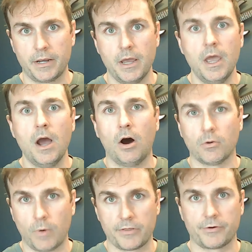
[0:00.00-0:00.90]
on whether
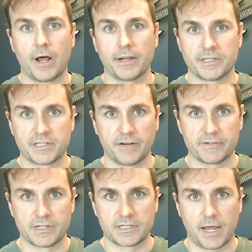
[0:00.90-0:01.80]
or not it's safe to
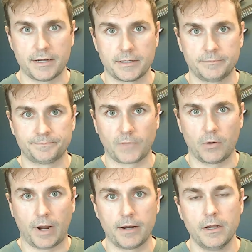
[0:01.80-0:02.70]
send. Okay,
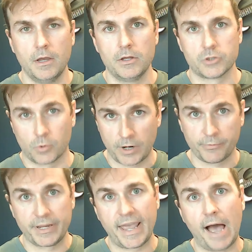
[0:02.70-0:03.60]
so quick
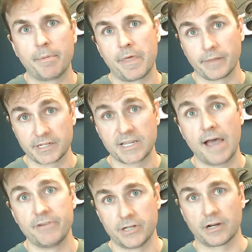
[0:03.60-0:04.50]
recap, and then let's dive into
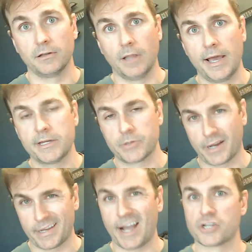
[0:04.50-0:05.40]
Clay so I can
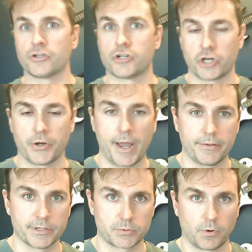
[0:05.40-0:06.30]
actually show you how this
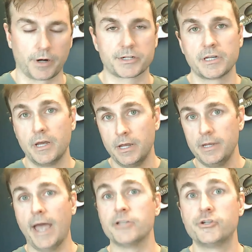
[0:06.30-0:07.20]
works.
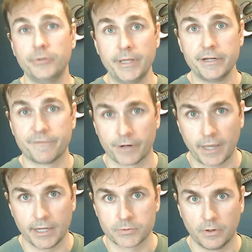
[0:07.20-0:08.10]
EduLead for
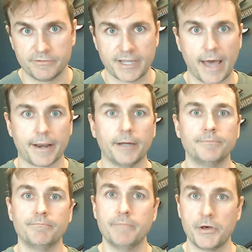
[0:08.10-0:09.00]
K-12 data,
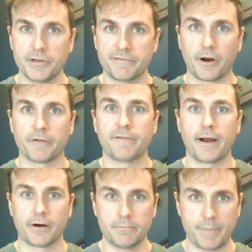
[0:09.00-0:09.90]
Million Verifier and
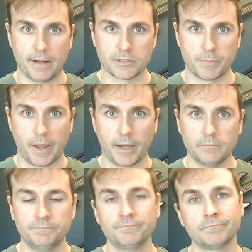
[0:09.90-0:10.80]
Bounce Ban.
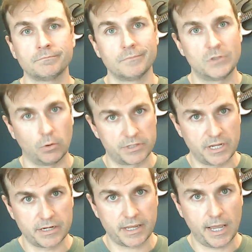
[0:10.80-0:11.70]
Don't send to
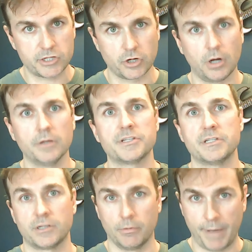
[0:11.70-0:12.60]
catch-alls until
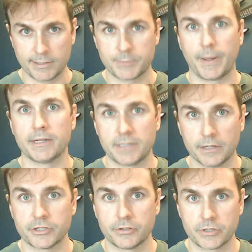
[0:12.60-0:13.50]
Bounce tells you
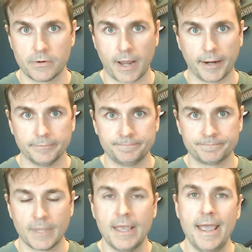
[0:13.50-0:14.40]
it's okay.
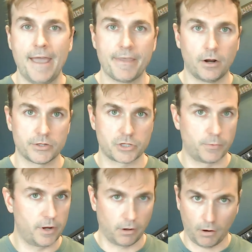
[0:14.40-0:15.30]
And then also we
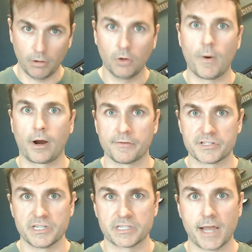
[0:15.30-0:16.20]
are all aware of
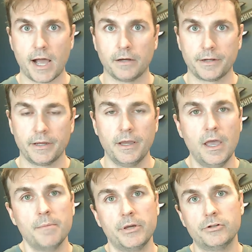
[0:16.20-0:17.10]
seasonality, but you
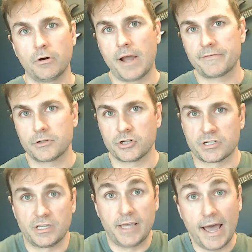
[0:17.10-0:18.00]
don't have to just
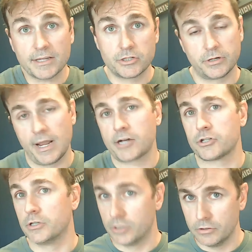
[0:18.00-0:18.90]
guess. You can actually
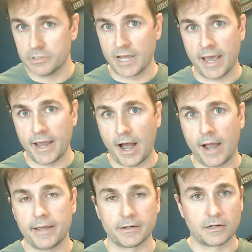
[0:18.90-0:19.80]
use AI and
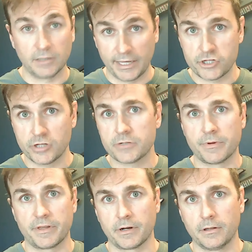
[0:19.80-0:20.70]
Claygent within
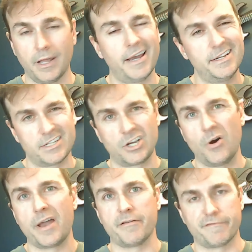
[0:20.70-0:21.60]
Clay to go ahead and
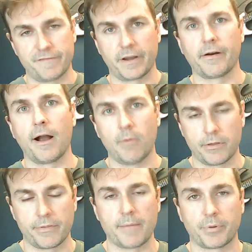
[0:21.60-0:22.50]
figure out whether that
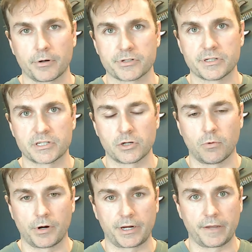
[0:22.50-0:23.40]
person's still working
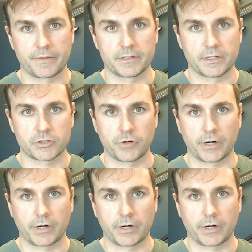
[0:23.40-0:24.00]
at the district.